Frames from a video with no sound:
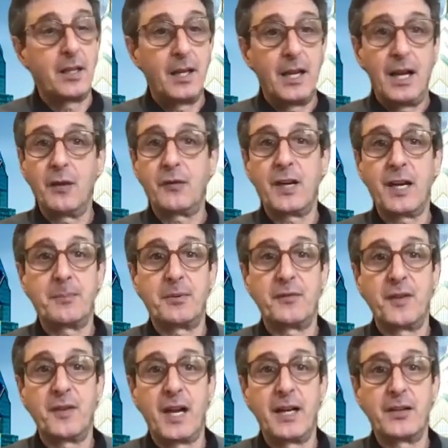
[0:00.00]
Healthcare
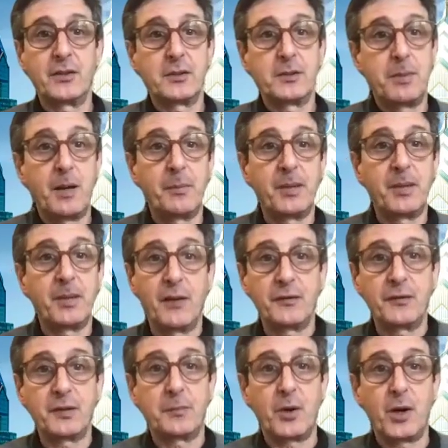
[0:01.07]
providers, public health
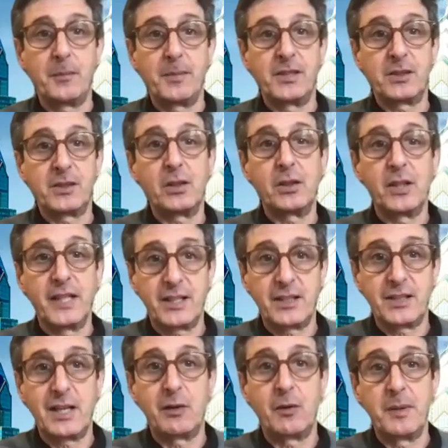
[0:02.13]
departments, clinics
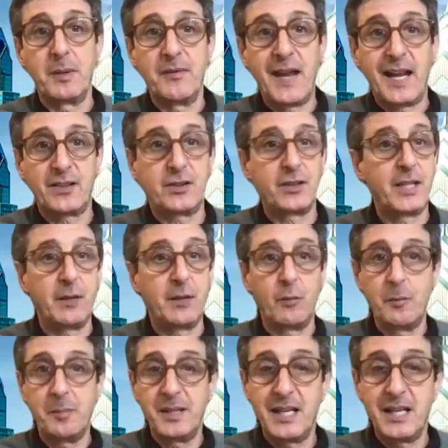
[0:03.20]
that will be vaccinating will
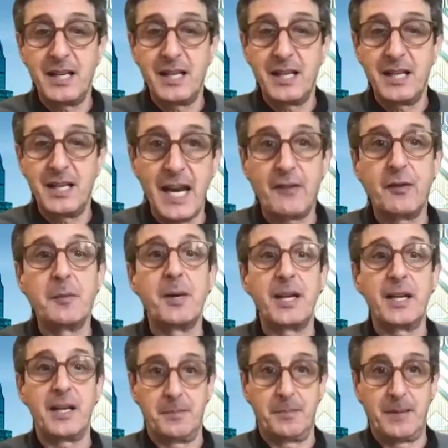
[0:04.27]
be telling
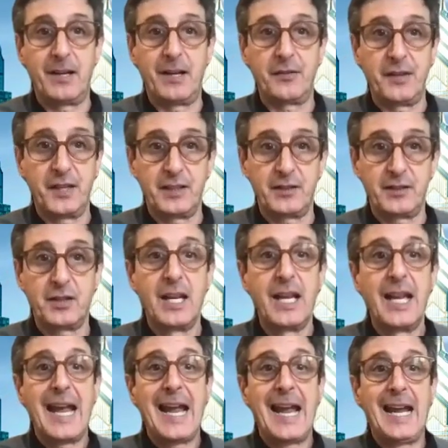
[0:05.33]
everybody about this.
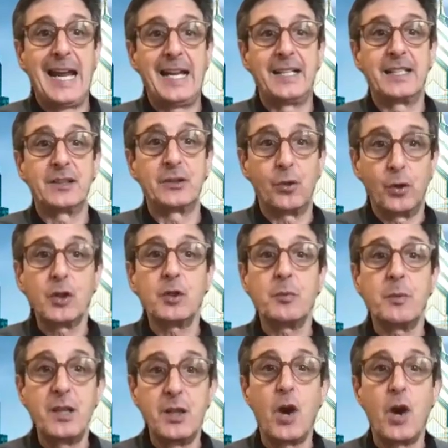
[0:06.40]
And as long as we
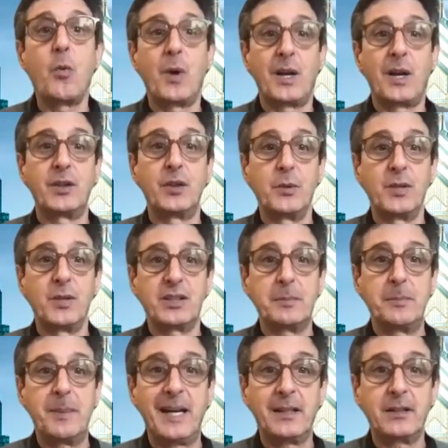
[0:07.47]
know what to
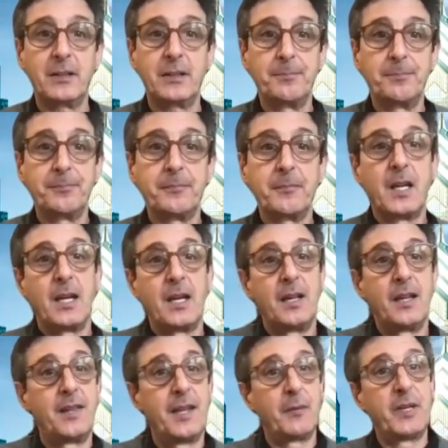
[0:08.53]
expect,
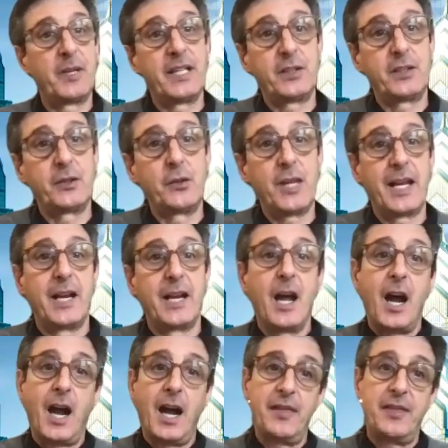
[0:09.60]
then we need to do that.
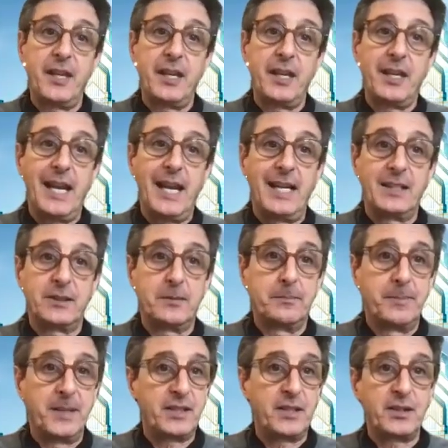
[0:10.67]
I think as
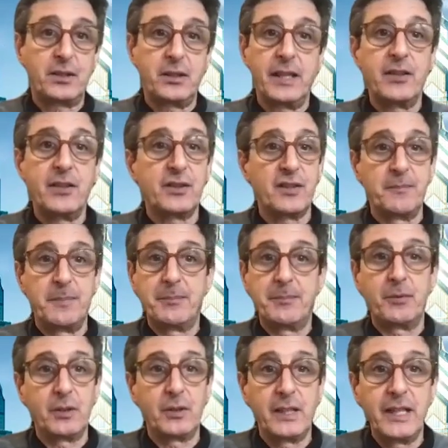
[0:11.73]
business leaders, of
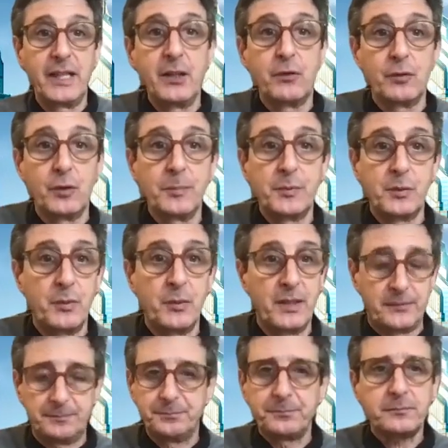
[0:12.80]
people leading groups with
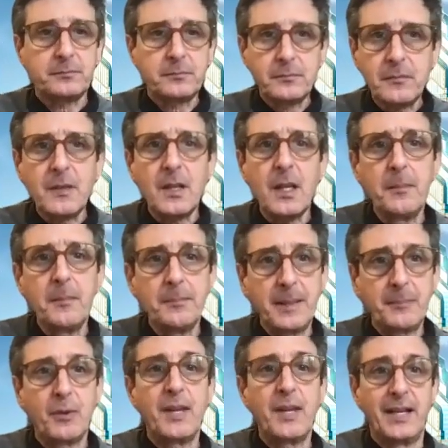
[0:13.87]

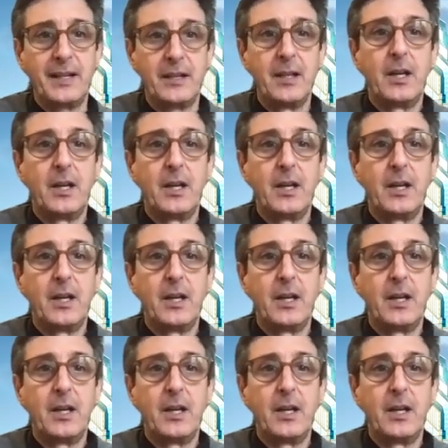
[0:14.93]
people that